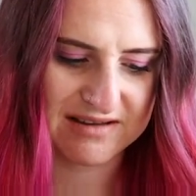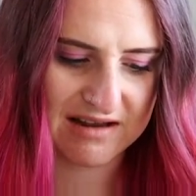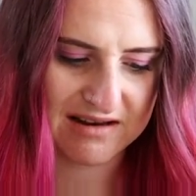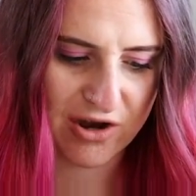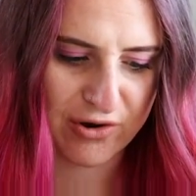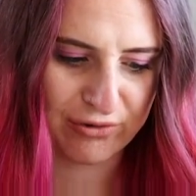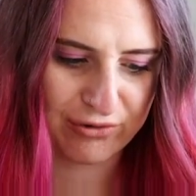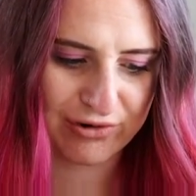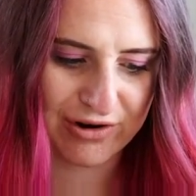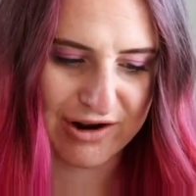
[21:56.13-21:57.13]
it goes
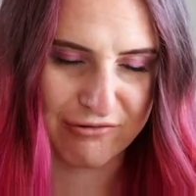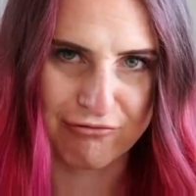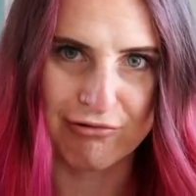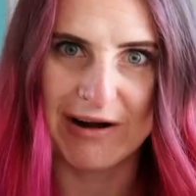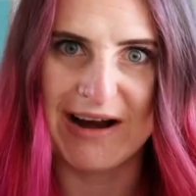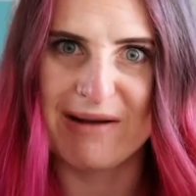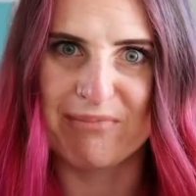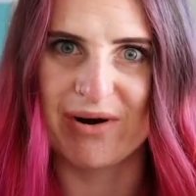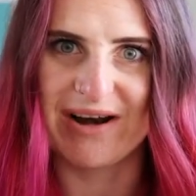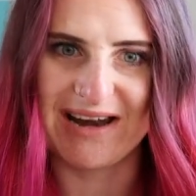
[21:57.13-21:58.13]
to like a really
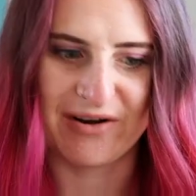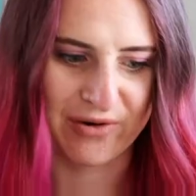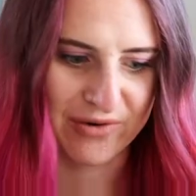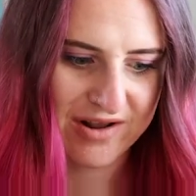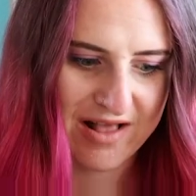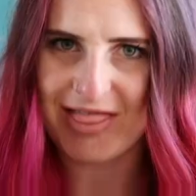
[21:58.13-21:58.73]
bright neon.